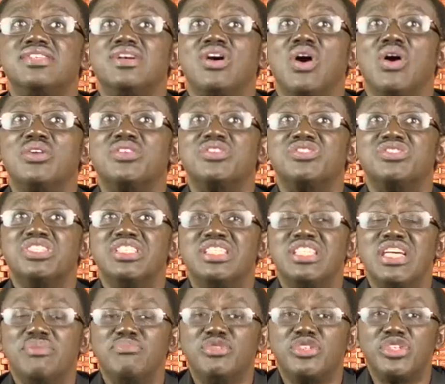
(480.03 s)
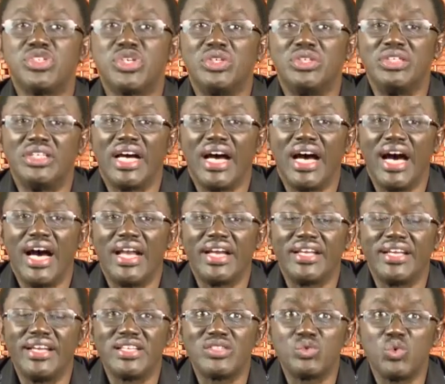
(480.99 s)
God's redemption.
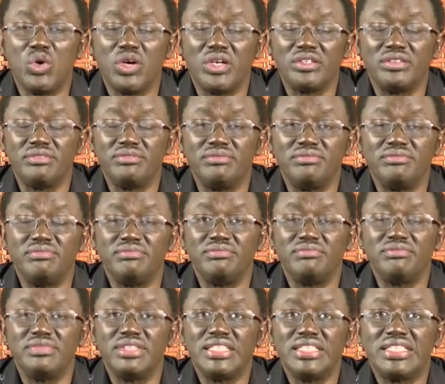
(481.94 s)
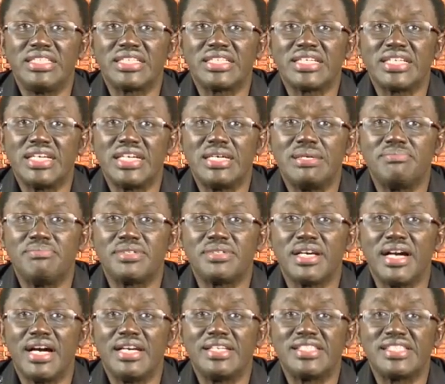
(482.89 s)
And guess what? It comes
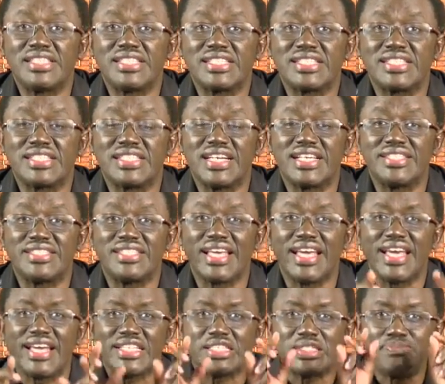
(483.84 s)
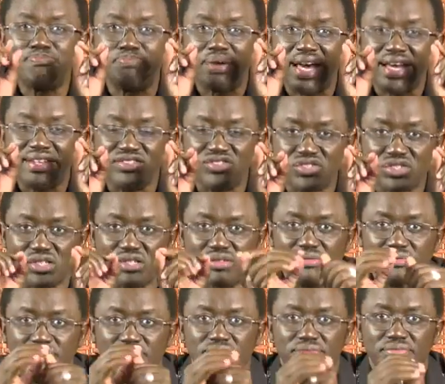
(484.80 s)
at Christ's expense.
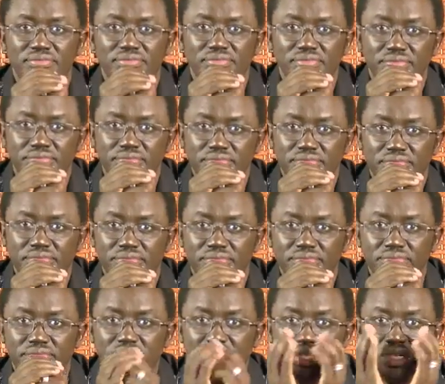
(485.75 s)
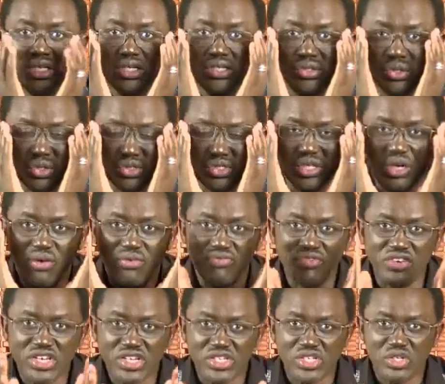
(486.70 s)
So
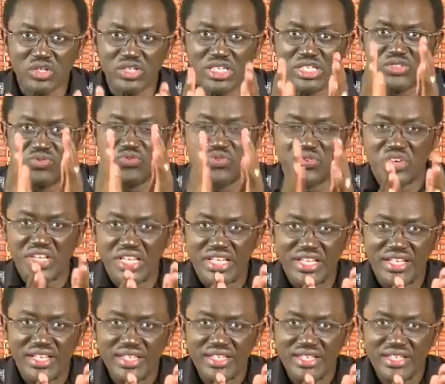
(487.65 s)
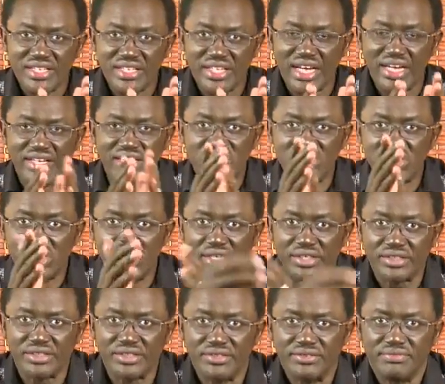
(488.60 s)
salvation is free, and it's
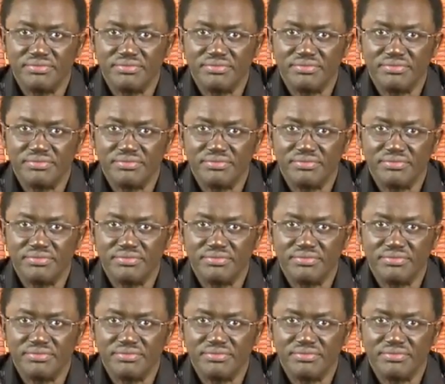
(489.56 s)
not.